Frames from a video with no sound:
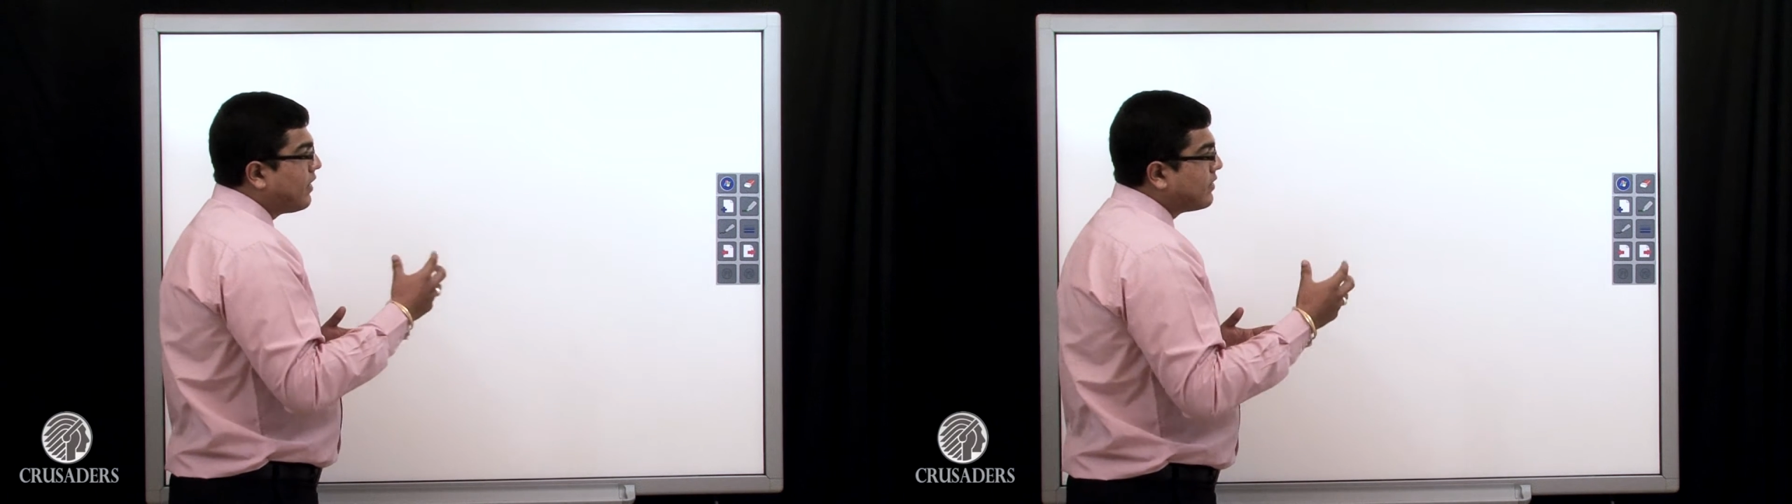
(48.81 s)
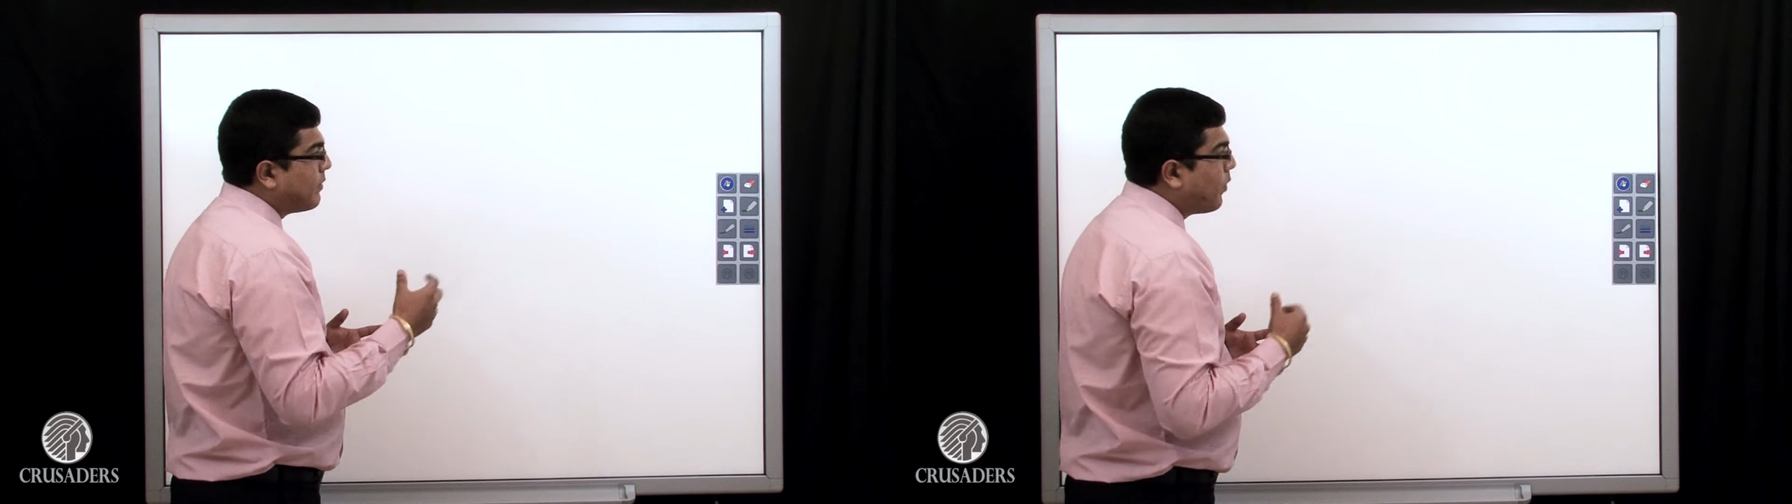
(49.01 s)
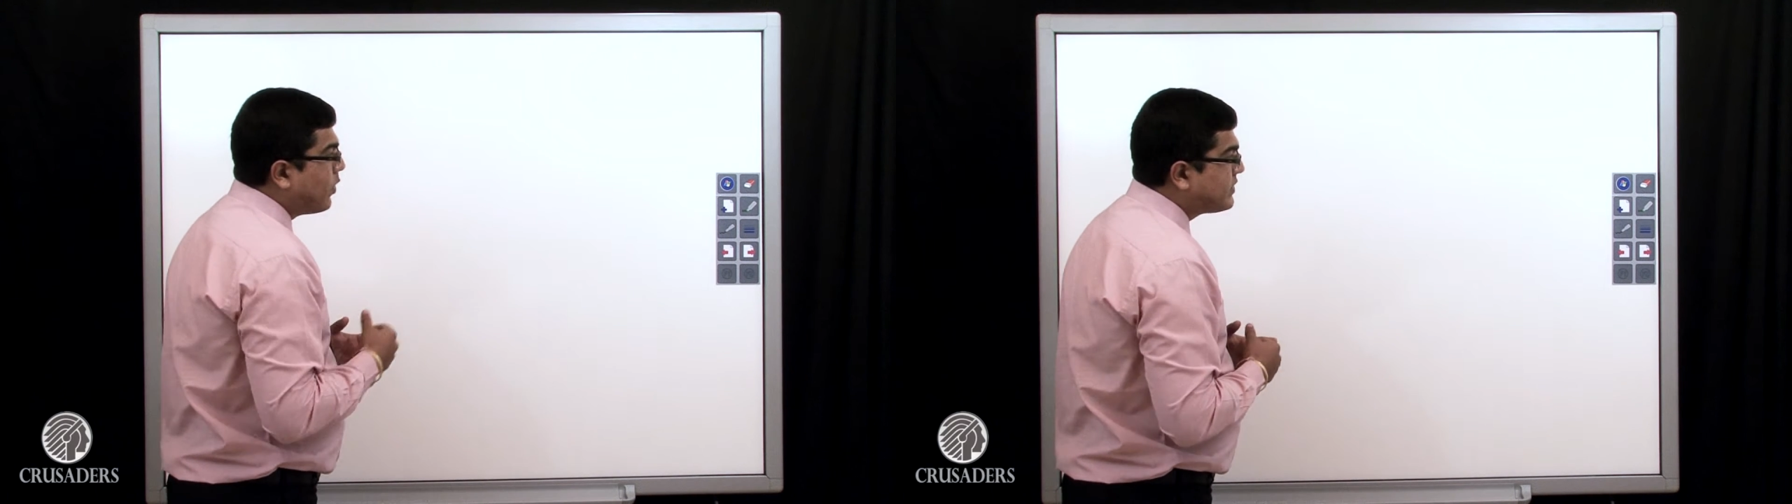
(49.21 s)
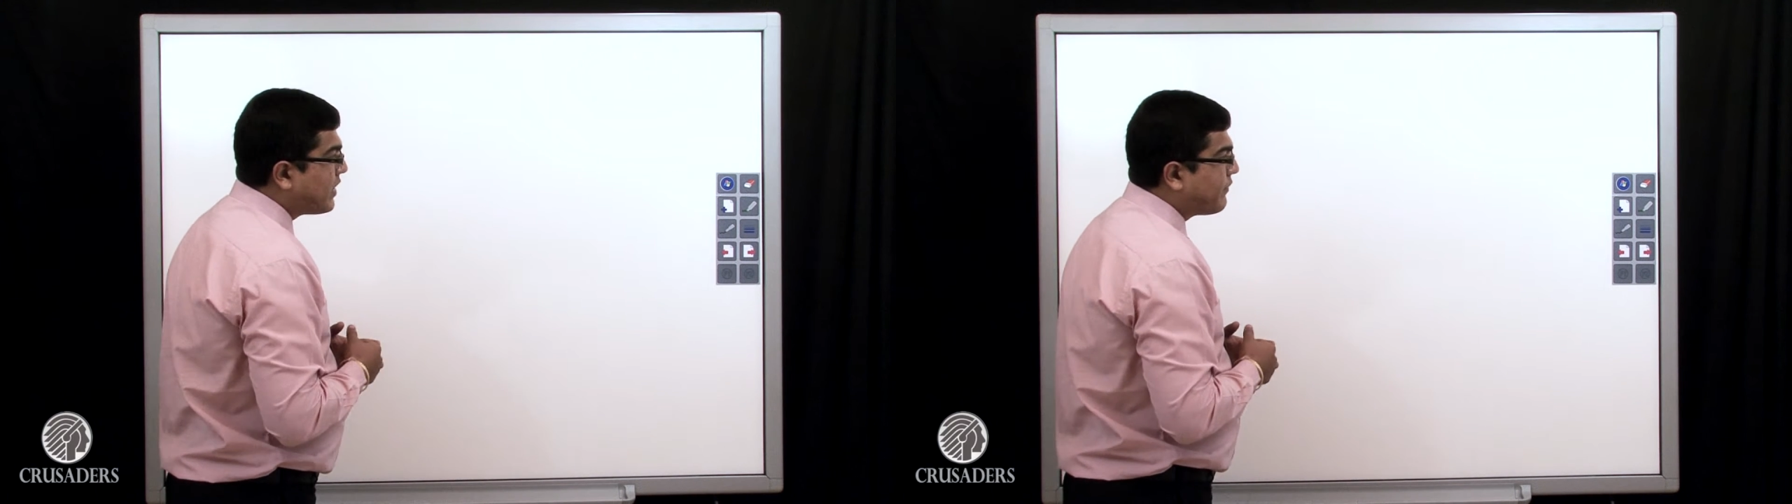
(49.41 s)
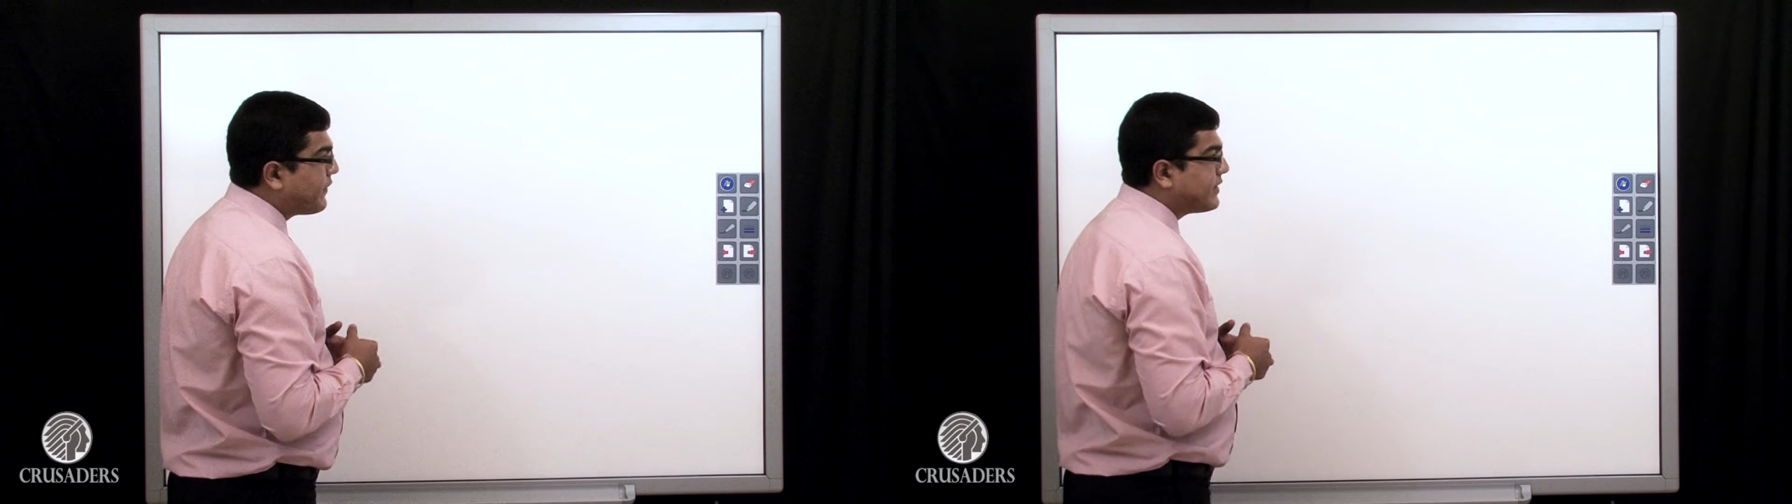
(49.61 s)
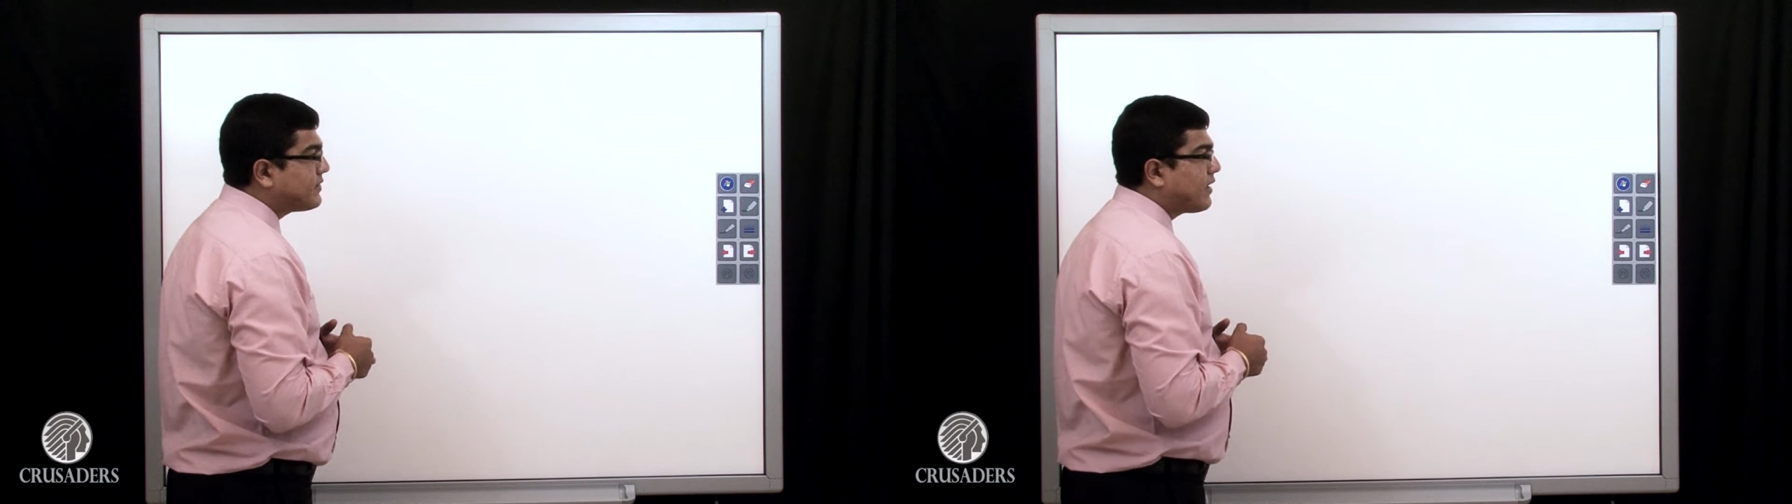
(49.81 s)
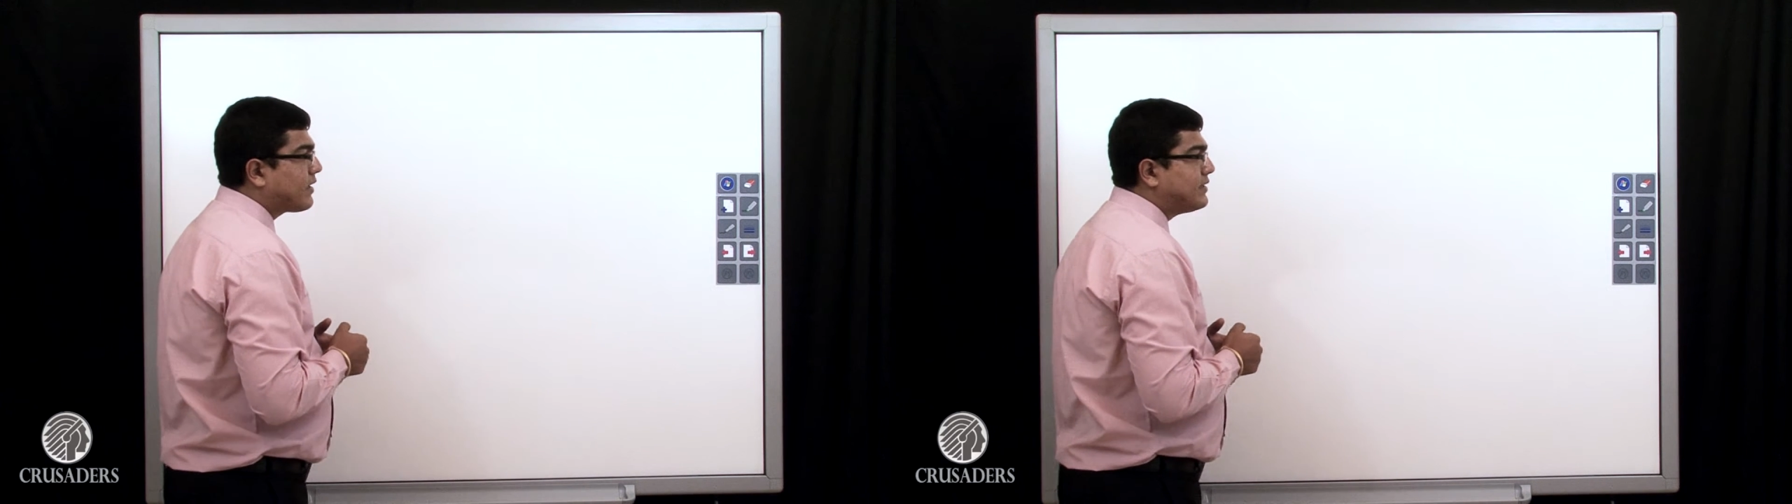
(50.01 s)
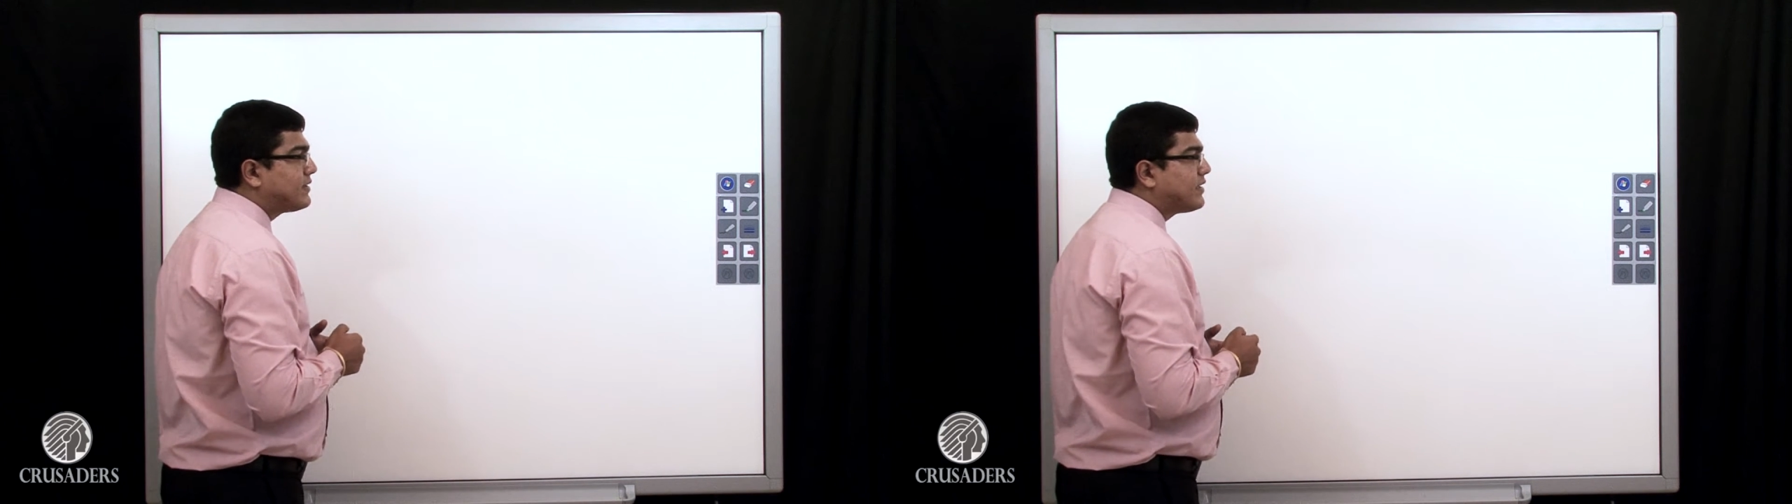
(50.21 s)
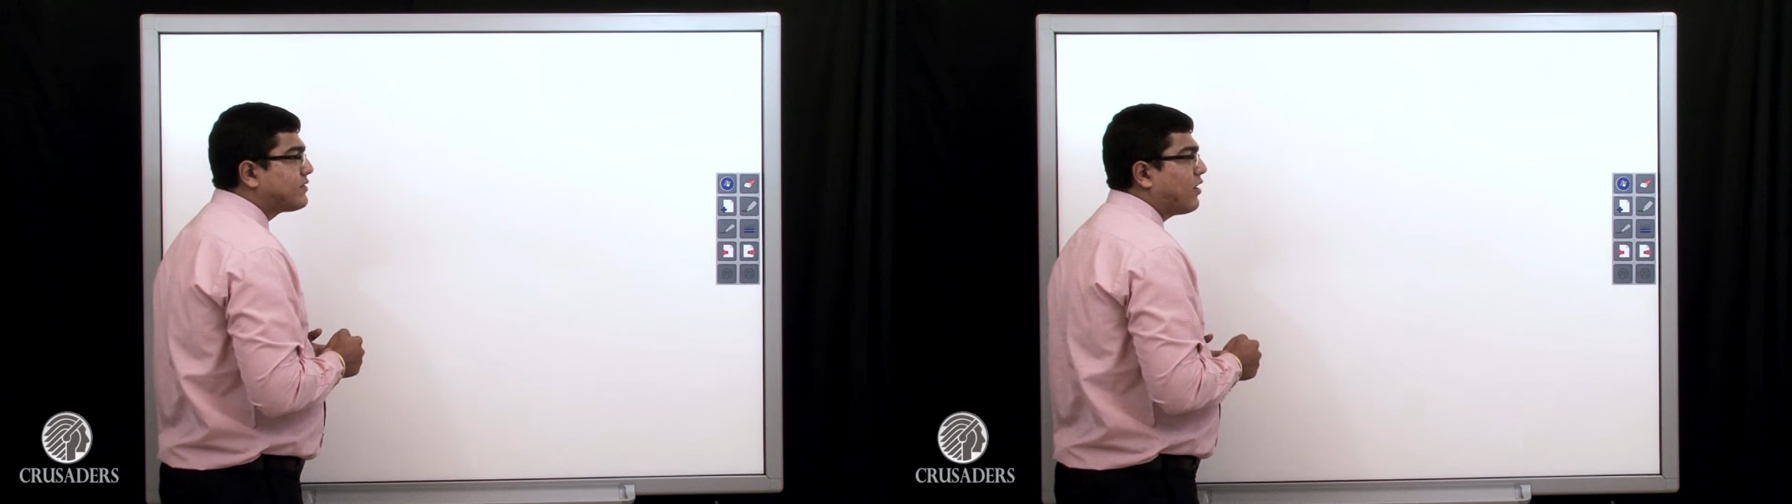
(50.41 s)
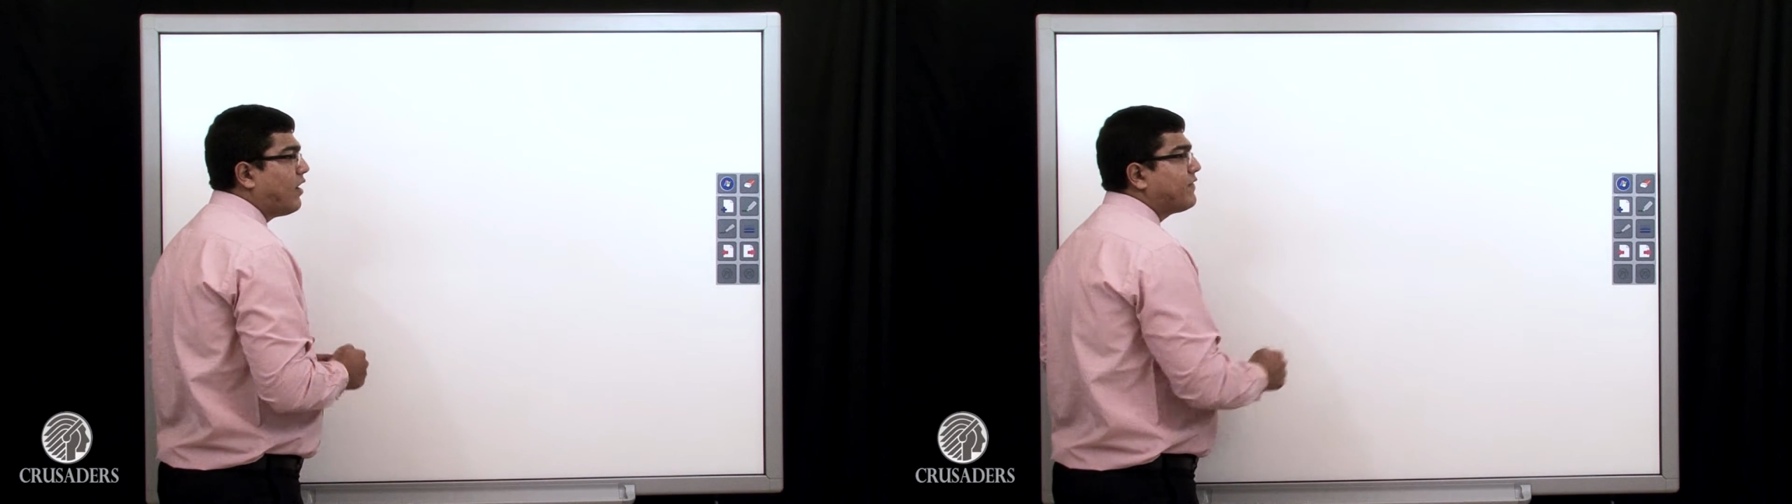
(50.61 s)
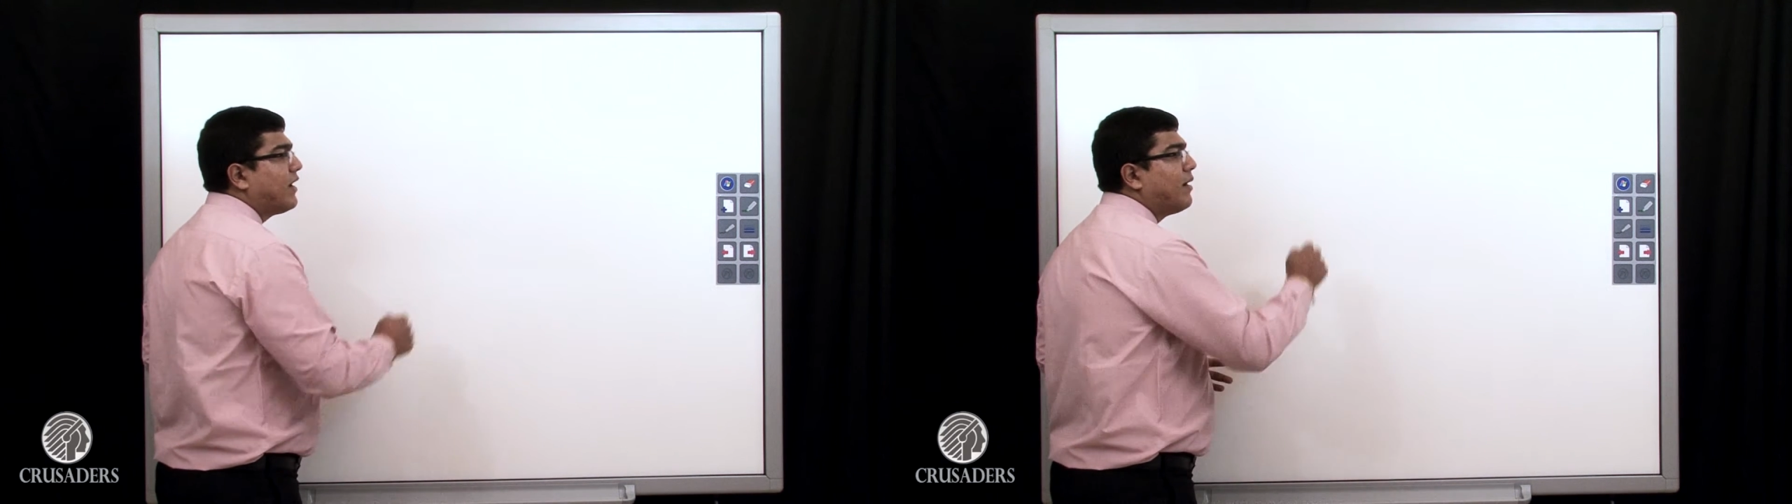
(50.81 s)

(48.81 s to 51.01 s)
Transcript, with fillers: The board surface consists of